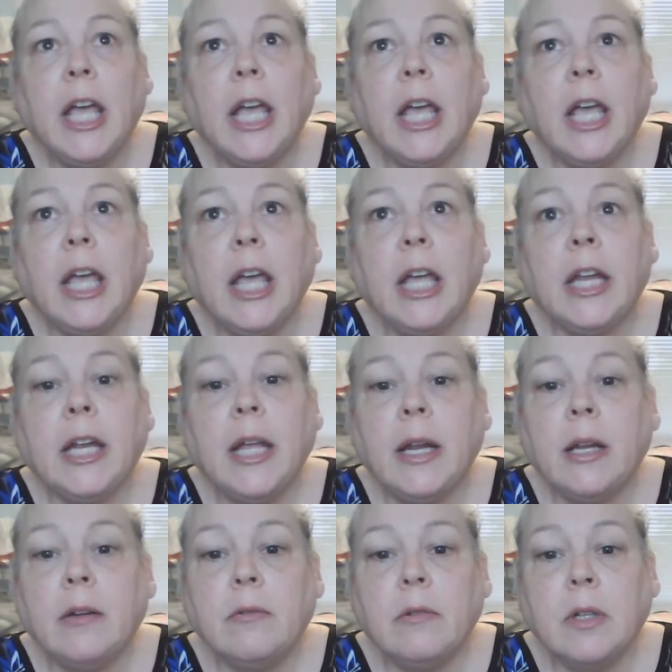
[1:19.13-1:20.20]
And I
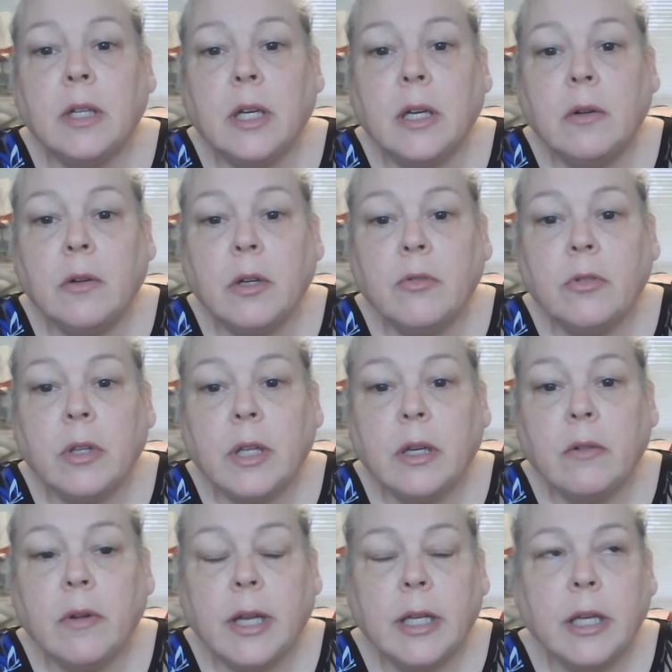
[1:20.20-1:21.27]
don't want to go over
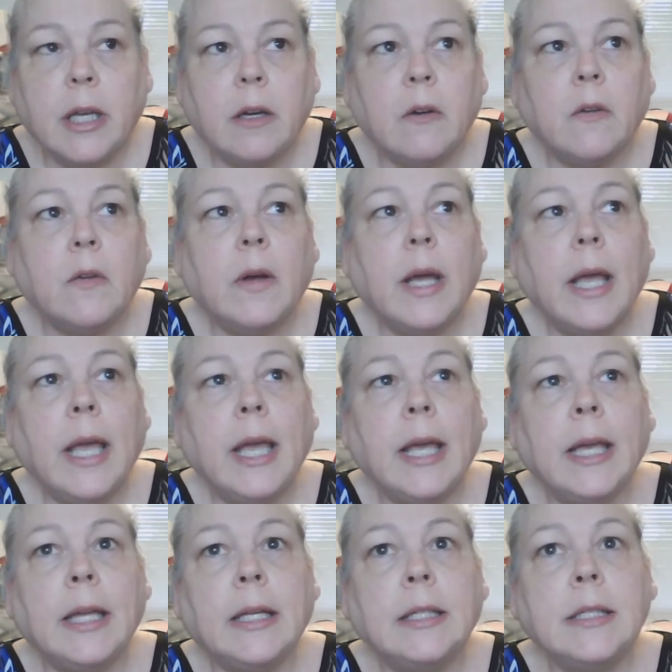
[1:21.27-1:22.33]
there
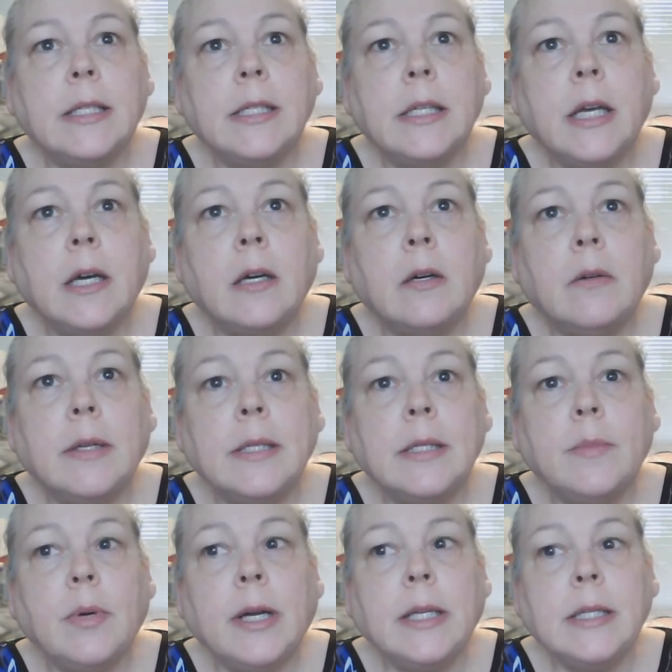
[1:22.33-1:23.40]
and so it's
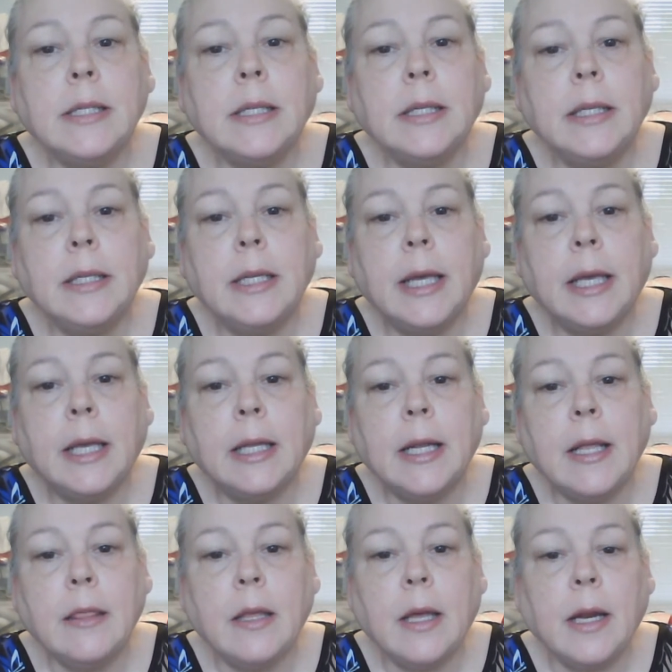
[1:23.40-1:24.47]
a bright sunny day, and
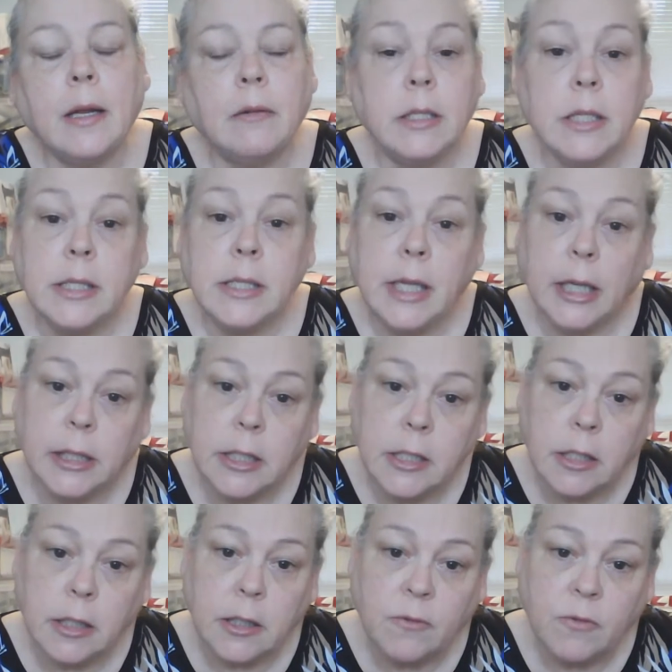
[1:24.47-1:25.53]
I thought I would just hang
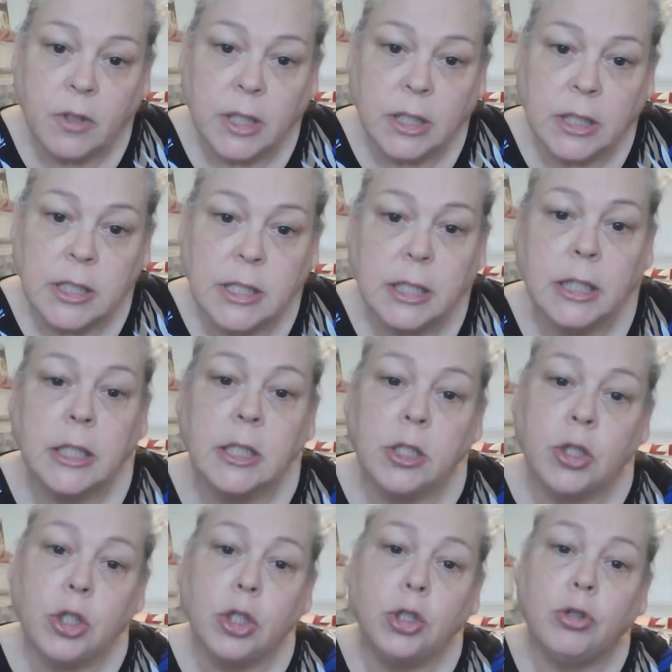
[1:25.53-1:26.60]
this on the fence. And
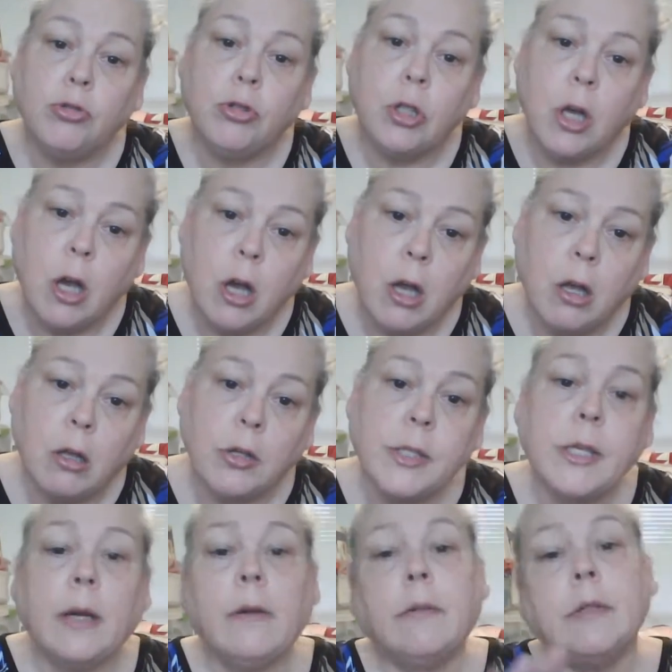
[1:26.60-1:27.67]
it's too tall,
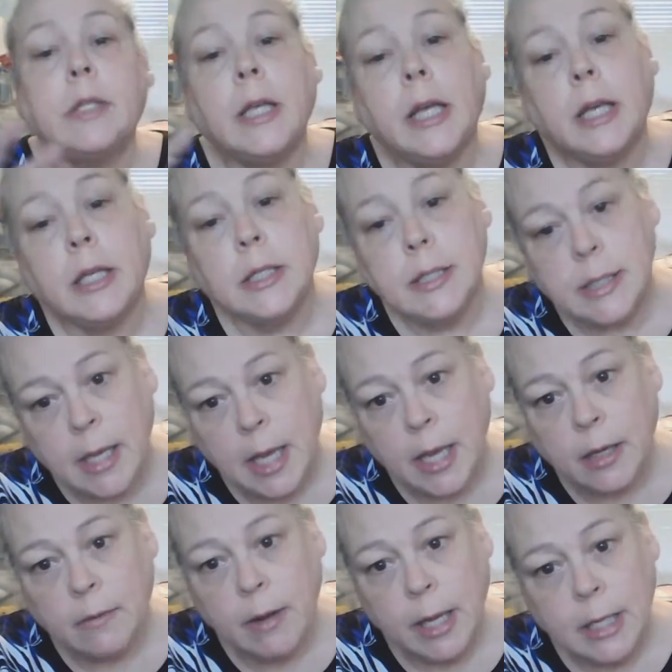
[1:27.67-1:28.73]
so I was hanging it
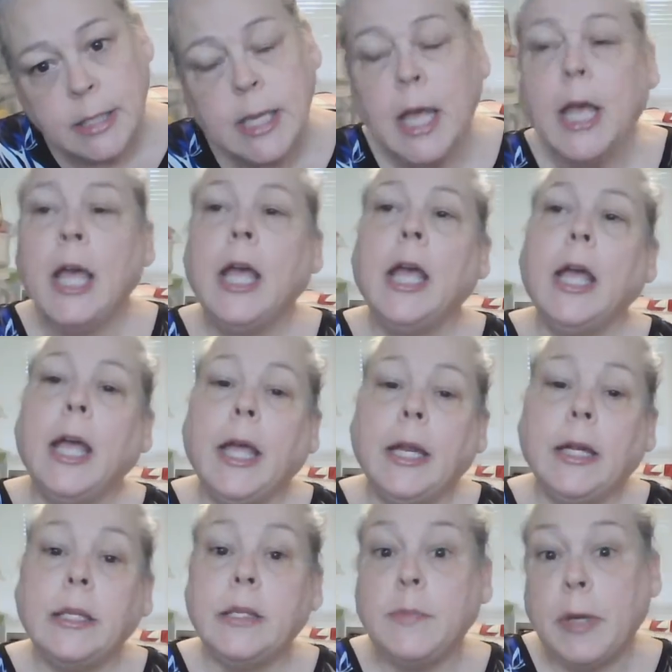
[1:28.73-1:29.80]
sideways.
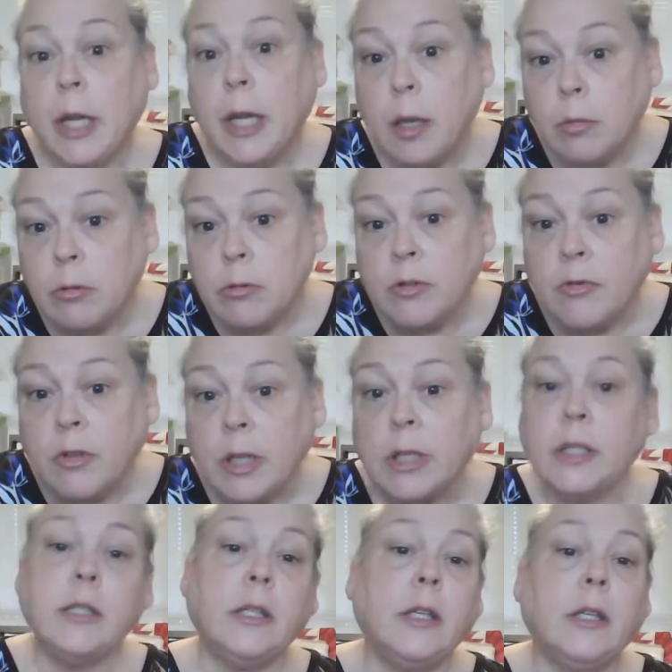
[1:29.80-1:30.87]
And it's my neighbor's
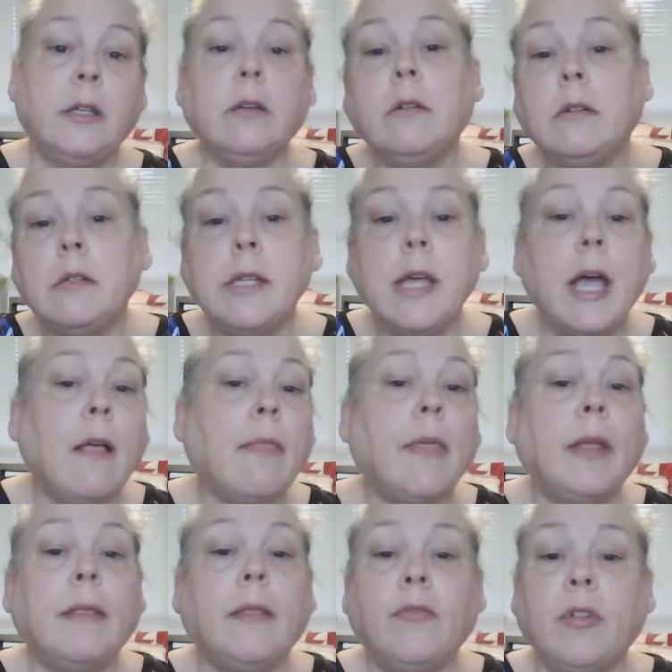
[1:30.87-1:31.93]
fence, and it turns out
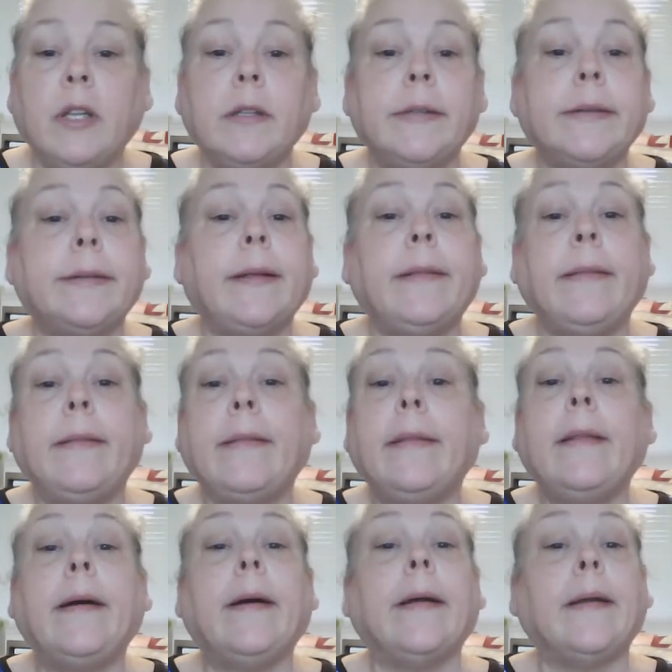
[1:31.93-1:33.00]
that the fence is a
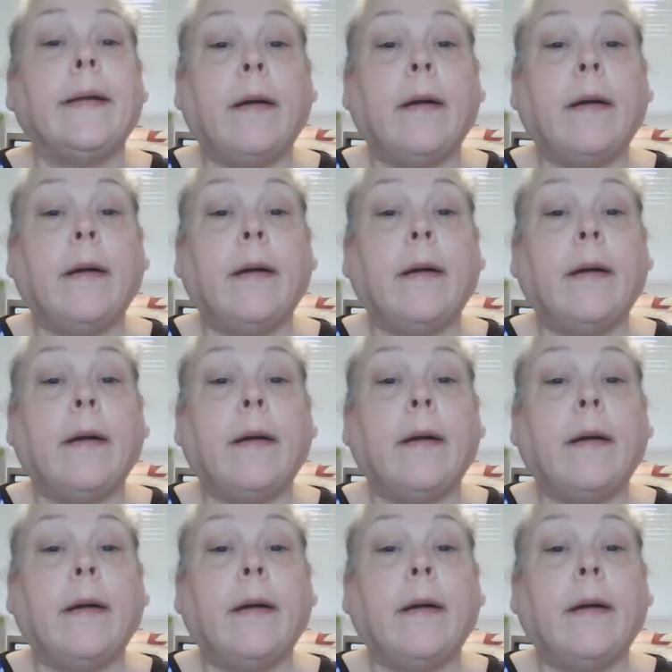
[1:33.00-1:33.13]
lot